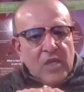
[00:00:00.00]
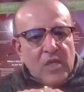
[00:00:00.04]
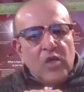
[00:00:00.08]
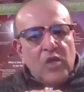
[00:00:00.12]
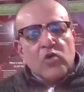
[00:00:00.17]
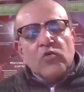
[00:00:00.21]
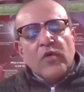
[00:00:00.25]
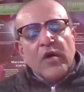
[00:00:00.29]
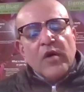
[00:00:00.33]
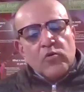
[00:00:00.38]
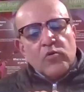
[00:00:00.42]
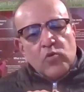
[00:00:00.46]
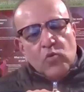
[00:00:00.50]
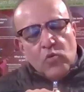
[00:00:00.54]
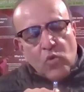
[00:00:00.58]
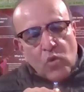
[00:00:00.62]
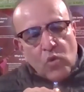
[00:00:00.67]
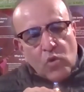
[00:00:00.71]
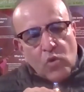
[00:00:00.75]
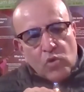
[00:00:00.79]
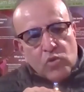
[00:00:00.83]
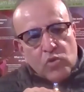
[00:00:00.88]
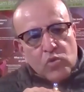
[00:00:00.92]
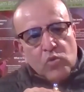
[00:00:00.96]
You have to
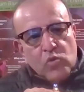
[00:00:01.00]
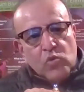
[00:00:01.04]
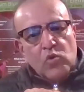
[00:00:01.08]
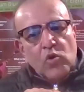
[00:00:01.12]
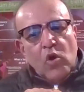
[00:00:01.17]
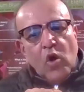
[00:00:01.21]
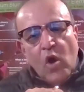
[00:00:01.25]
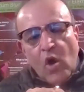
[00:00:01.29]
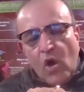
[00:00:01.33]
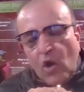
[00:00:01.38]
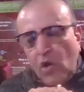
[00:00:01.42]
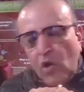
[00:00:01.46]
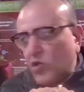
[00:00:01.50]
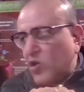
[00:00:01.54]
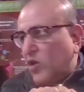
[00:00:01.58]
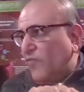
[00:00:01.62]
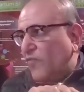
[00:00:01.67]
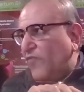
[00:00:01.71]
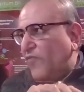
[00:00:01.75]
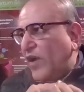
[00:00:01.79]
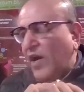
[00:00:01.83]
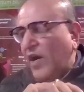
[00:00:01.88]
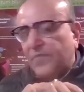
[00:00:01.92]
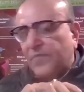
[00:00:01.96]
go through lot
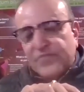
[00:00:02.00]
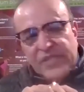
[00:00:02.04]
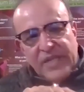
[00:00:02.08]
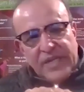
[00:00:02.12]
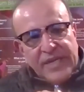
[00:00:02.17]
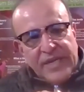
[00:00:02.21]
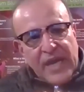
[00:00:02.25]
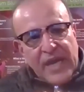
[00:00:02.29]
of ups and